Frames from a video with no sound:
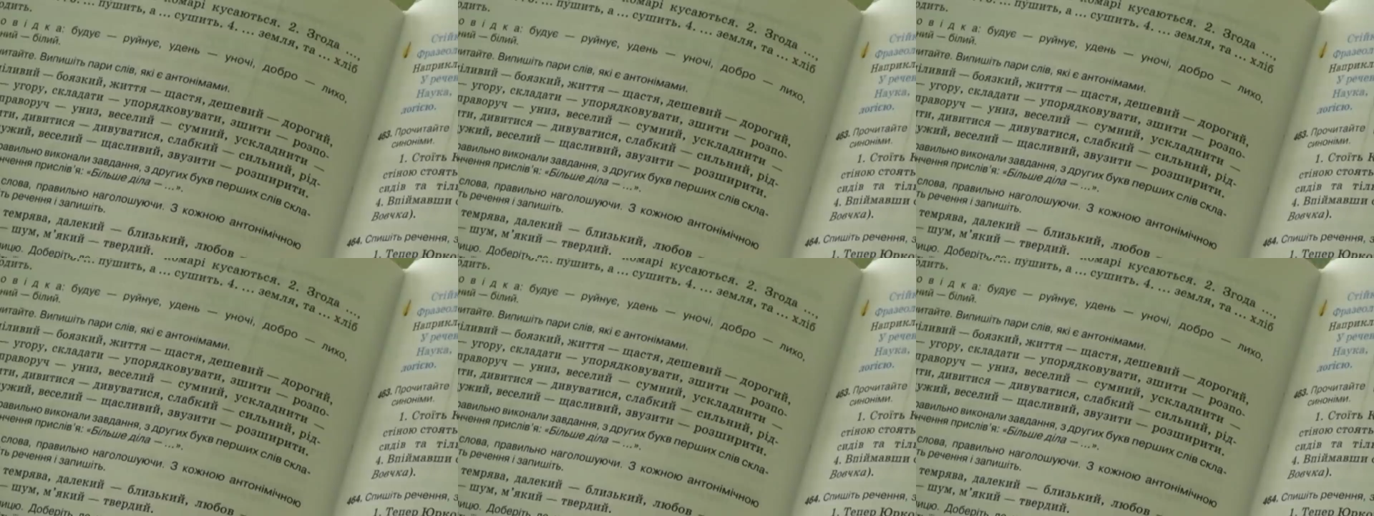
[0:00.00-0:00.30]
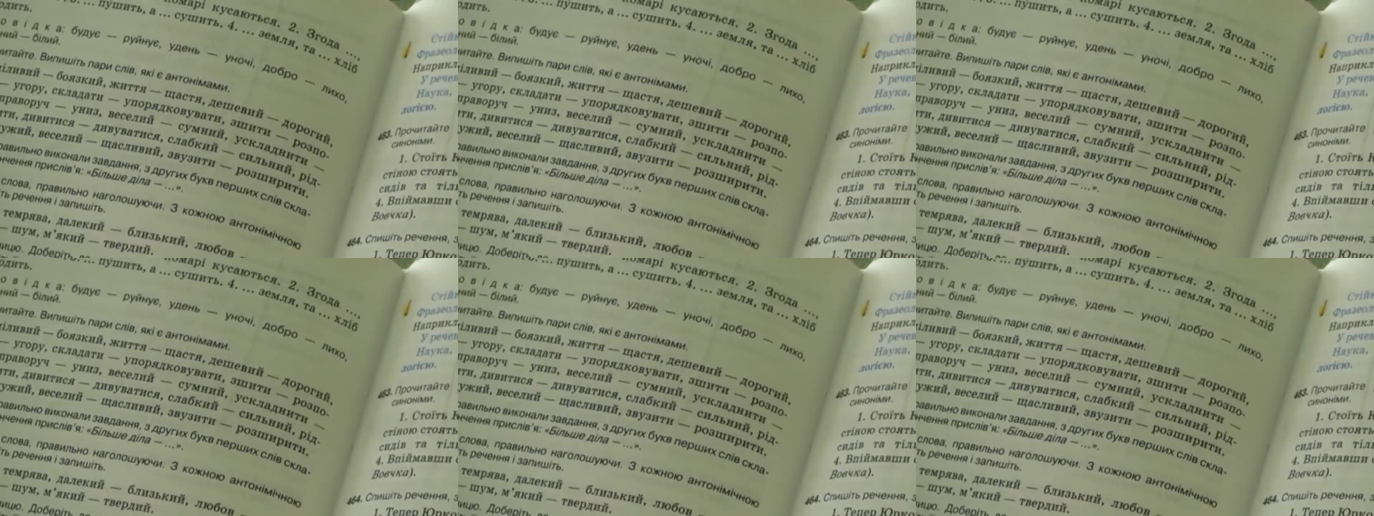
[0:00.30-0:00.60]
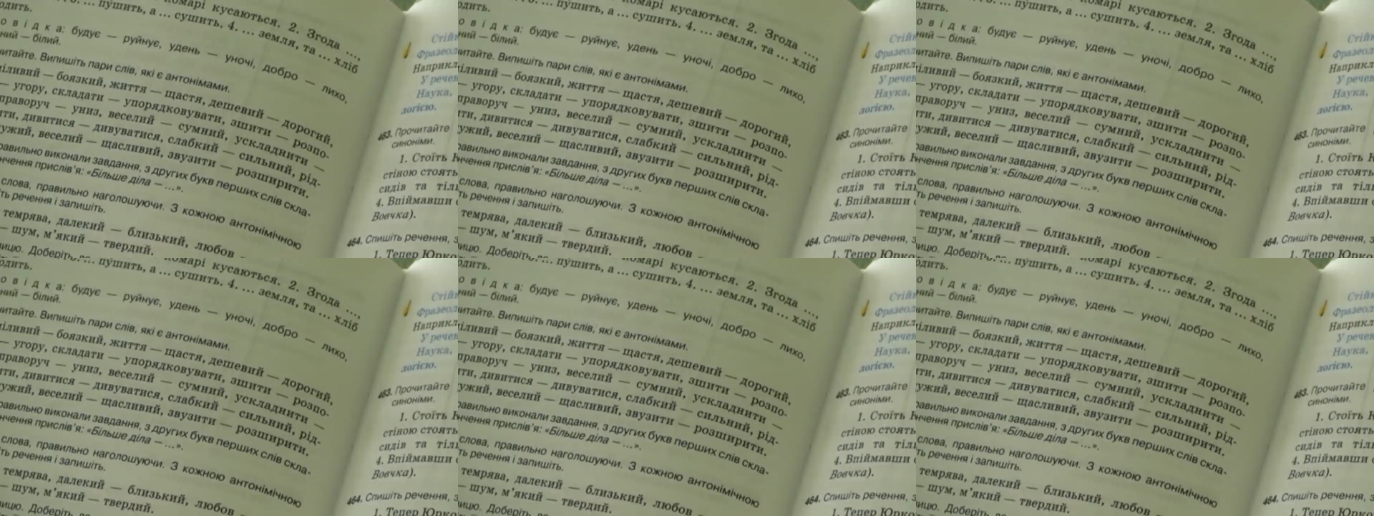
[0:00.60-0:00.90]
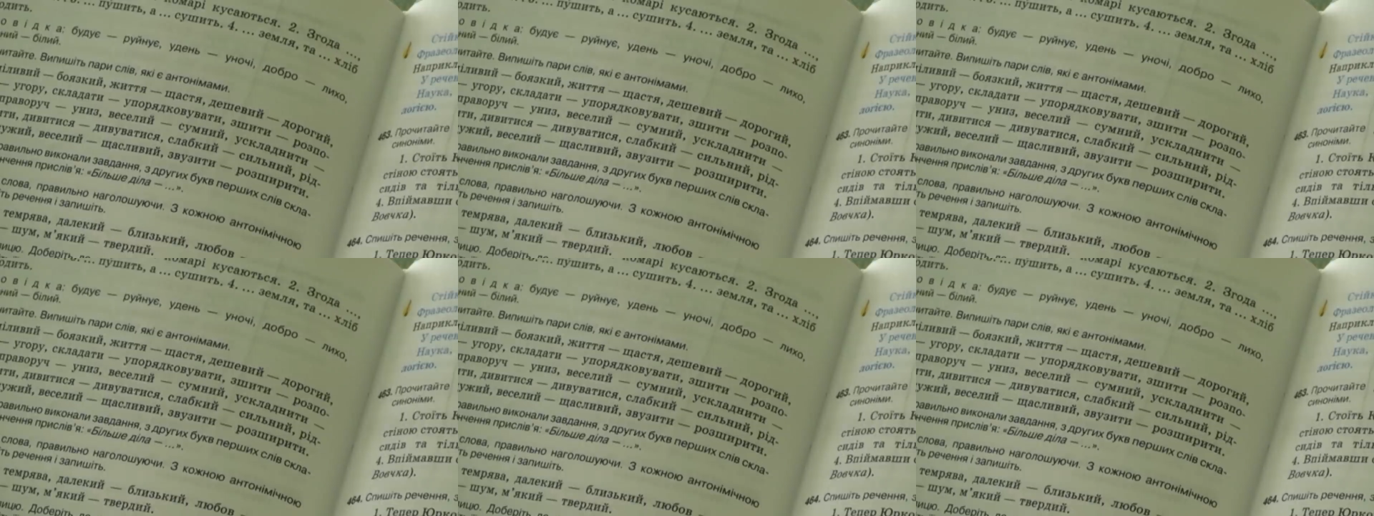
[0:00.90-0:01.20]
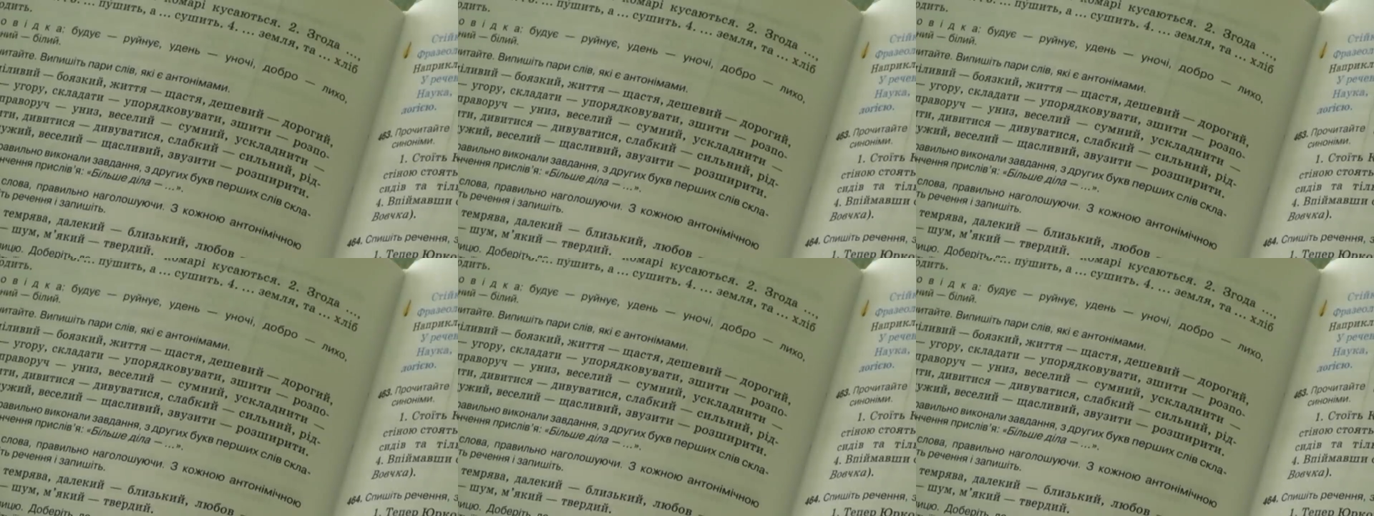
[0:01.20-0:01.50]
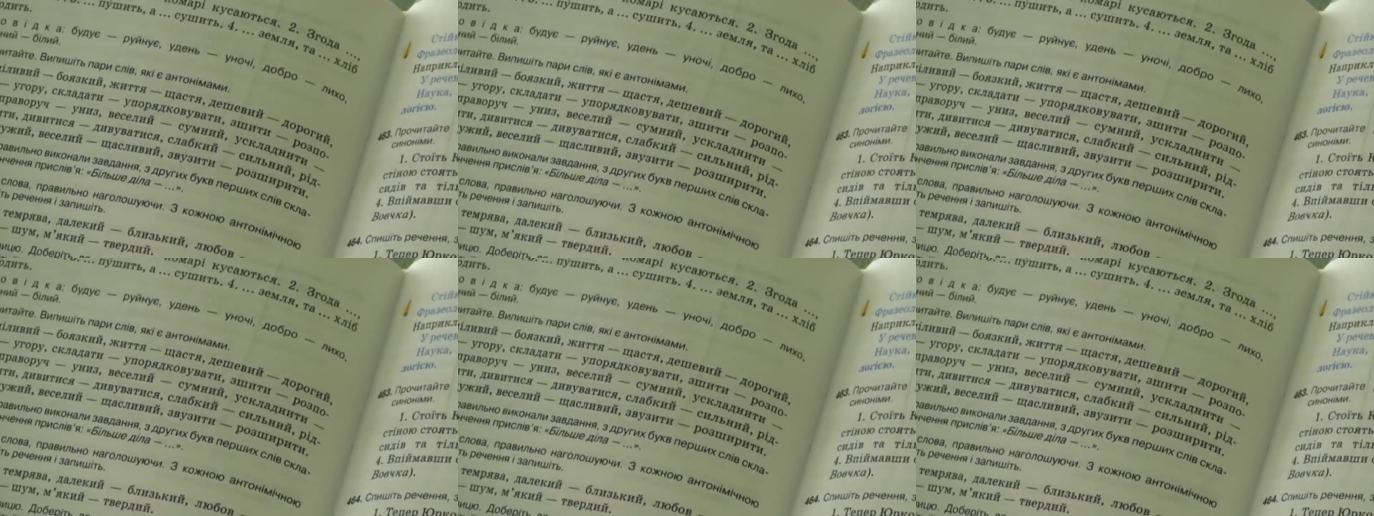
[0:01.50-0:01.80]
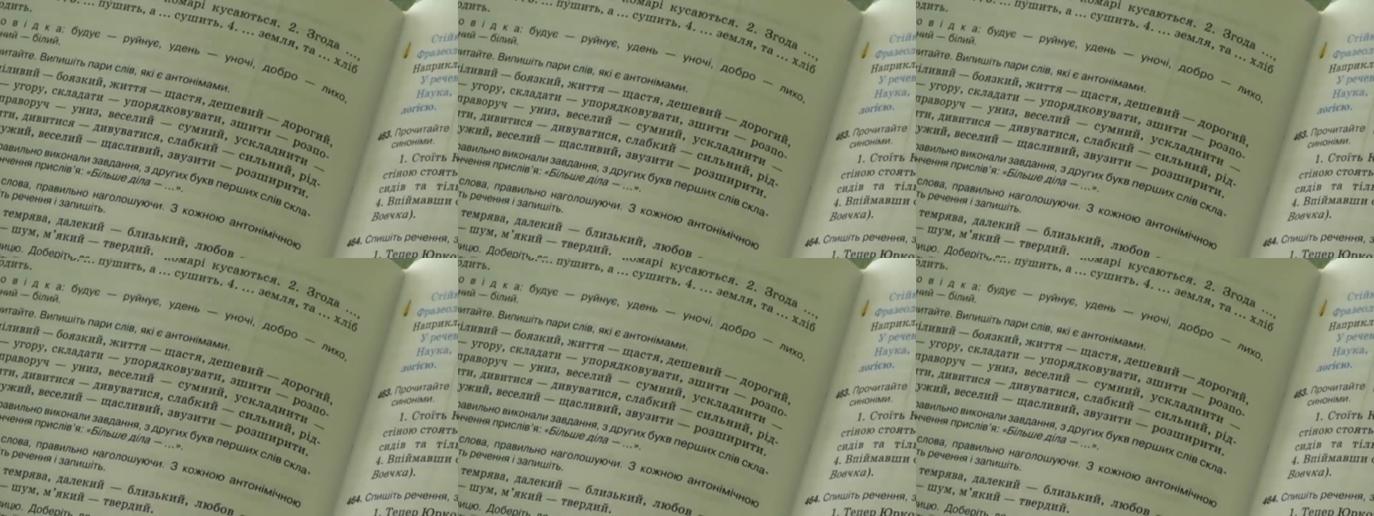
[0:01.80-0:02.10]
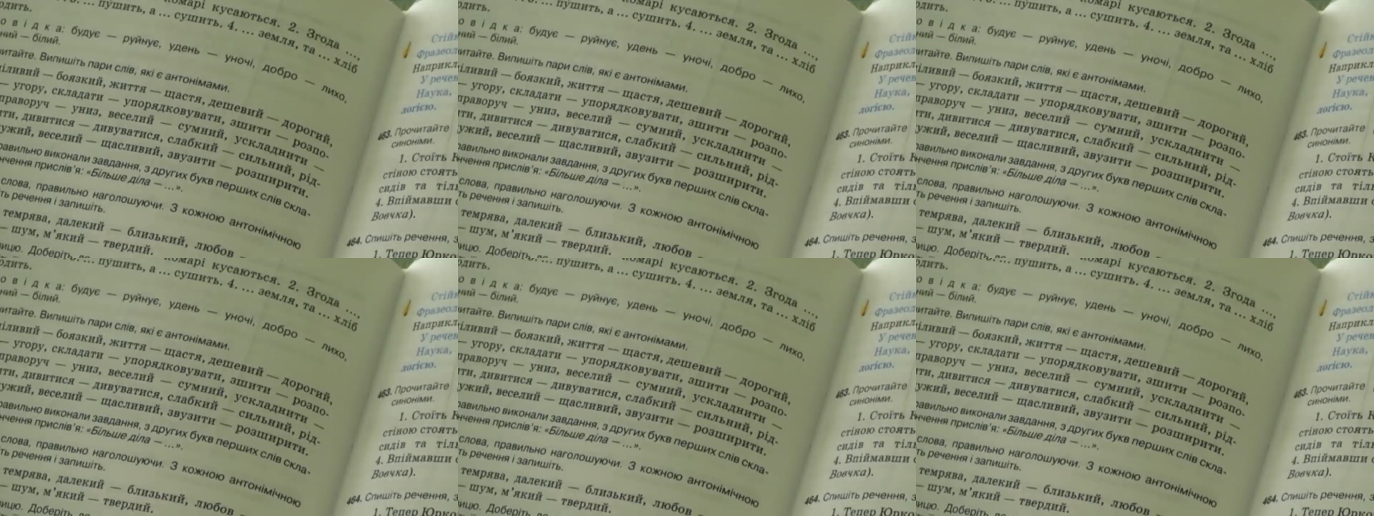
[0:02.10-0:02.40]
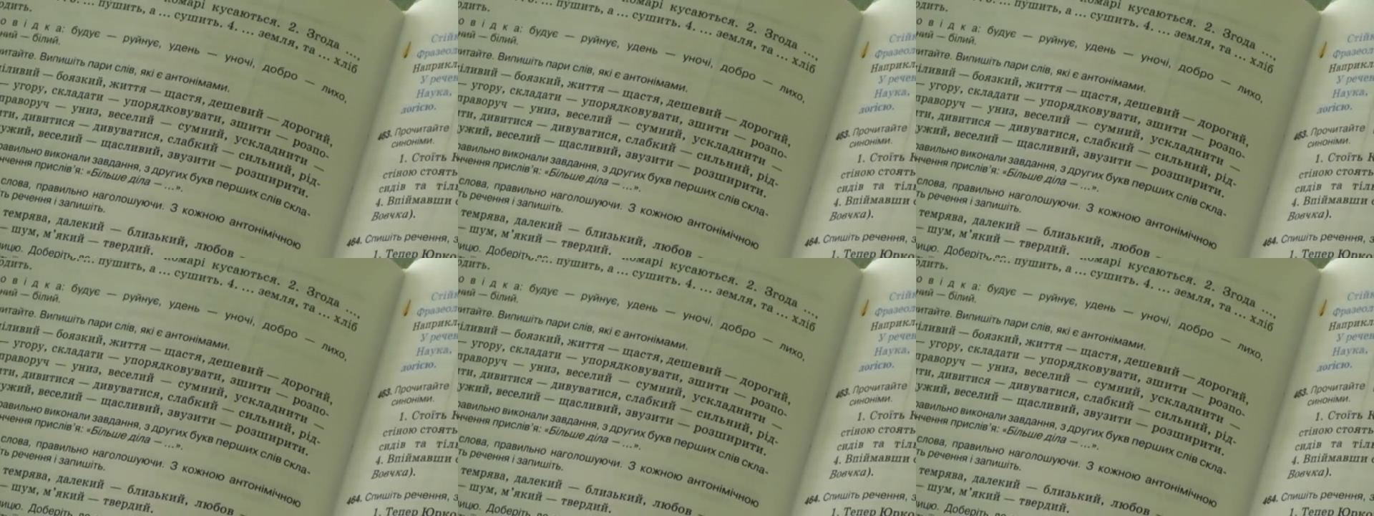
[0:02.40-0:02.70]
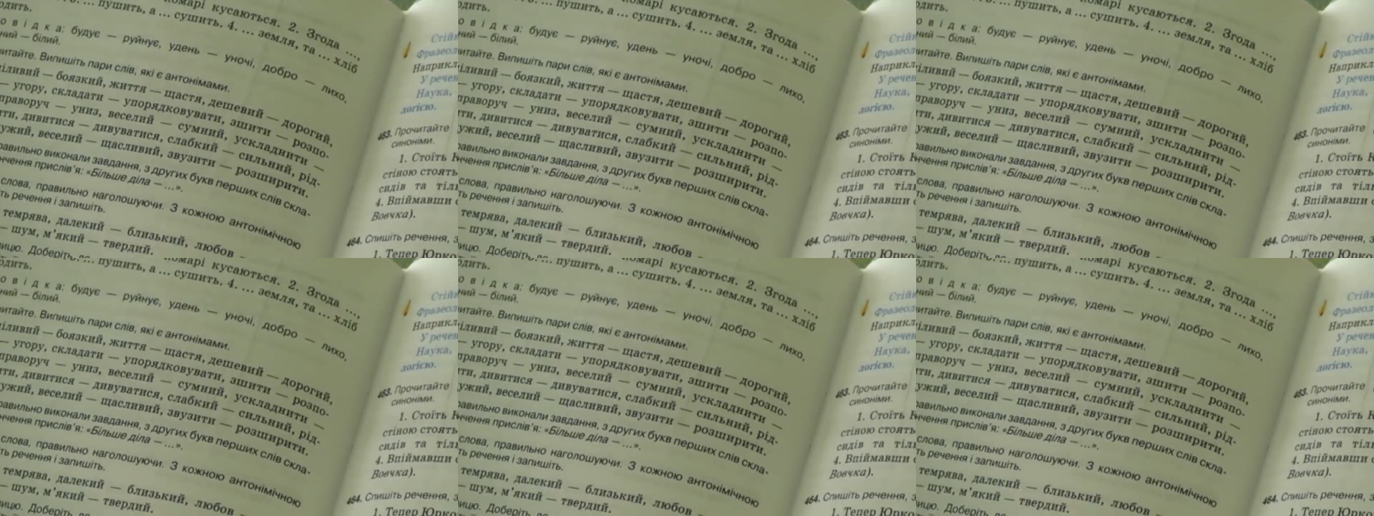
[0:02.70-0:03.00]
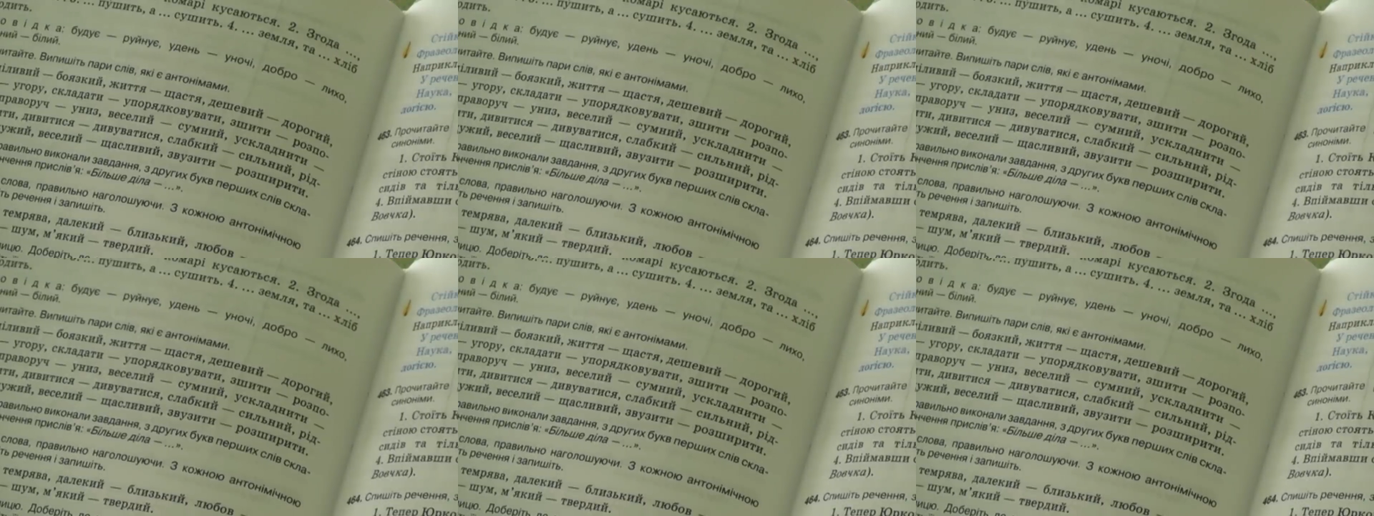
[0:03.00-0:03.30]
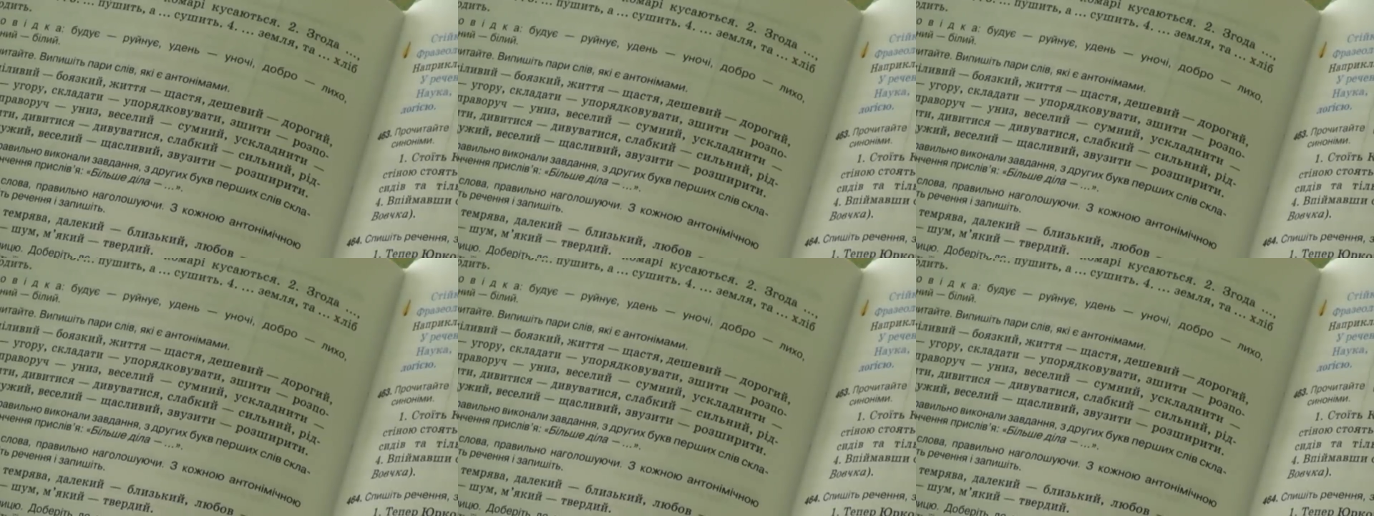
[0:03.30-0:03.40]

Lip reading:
(no speaker visible)